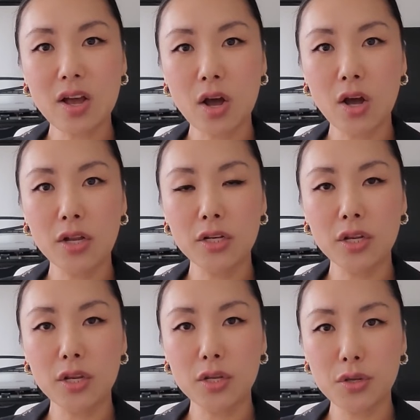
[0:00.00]
on
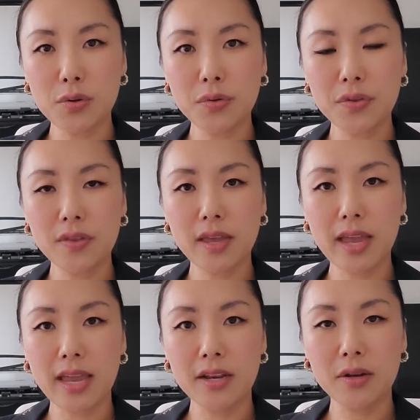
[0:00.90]
youth
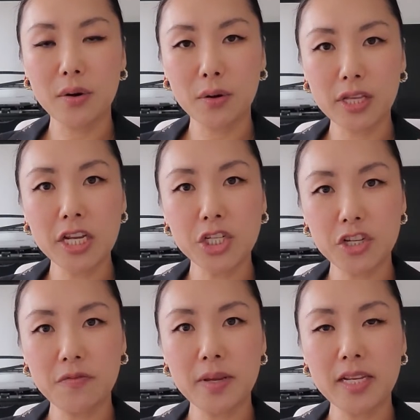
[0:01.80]
and early
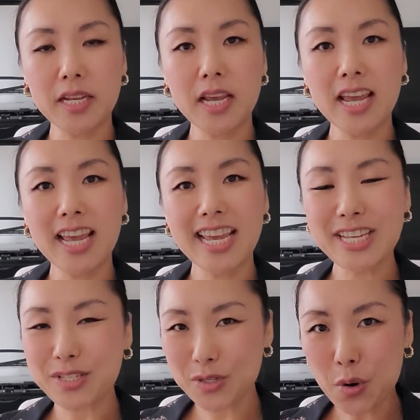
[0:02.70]
achievement
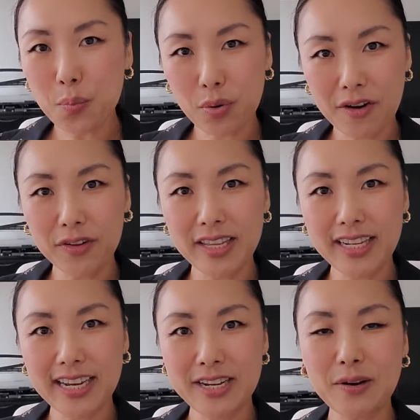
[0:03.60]
is so
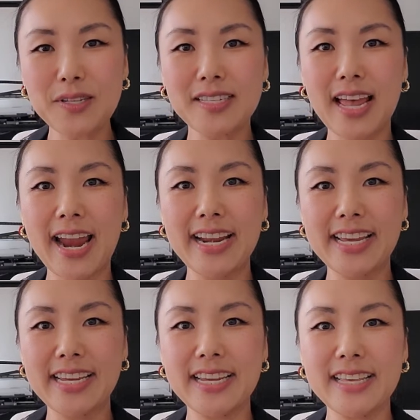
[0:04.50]
prevalent in our
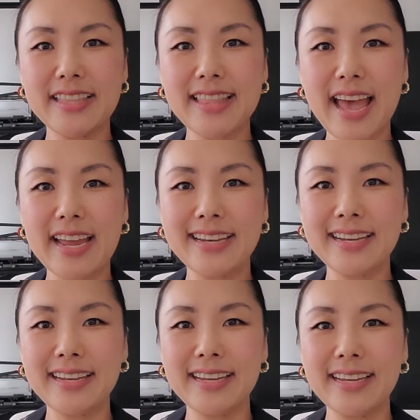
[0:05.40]
society that
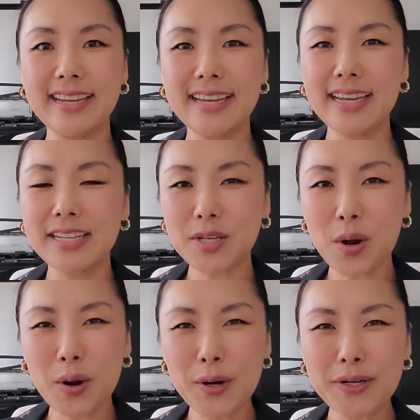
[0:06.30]
it's
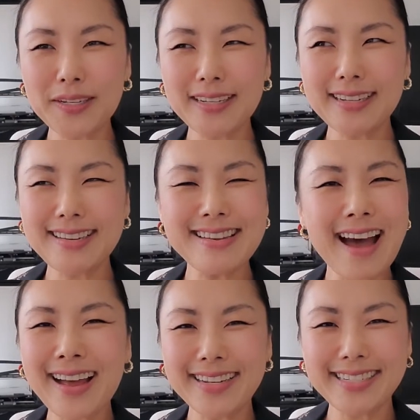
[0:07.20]
hard
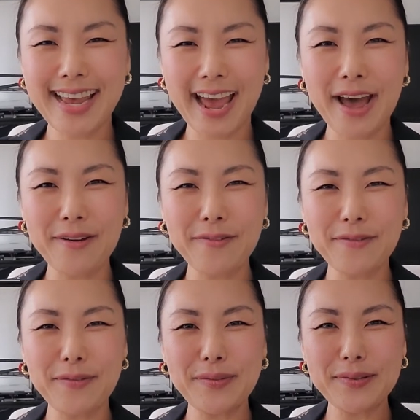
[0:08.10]
not to have
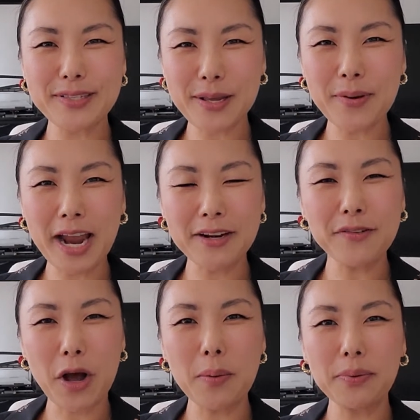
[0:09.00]
some kind of
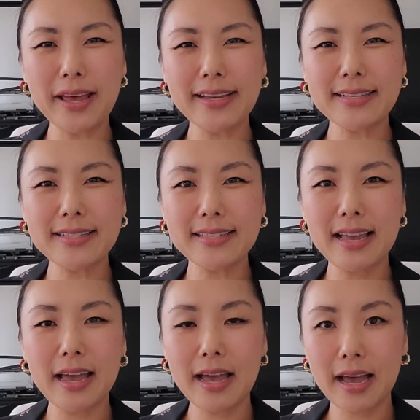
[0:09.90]
complex
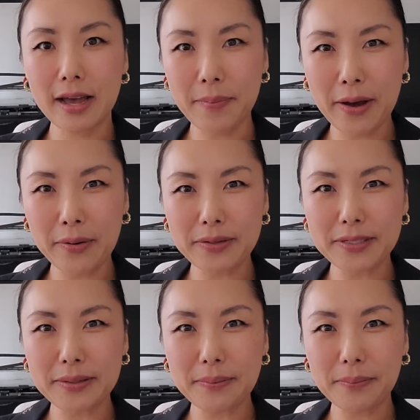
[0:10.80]

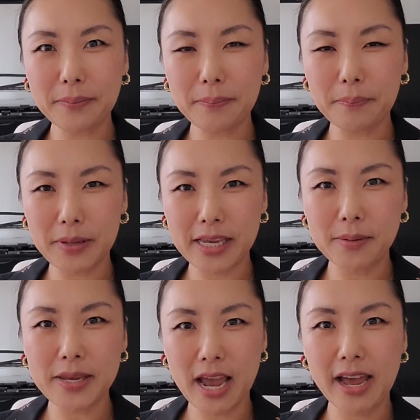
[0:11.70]
about
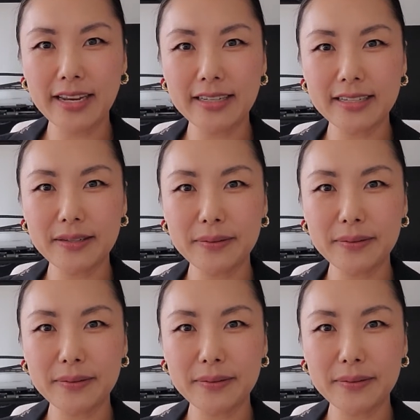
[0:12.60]
being behind.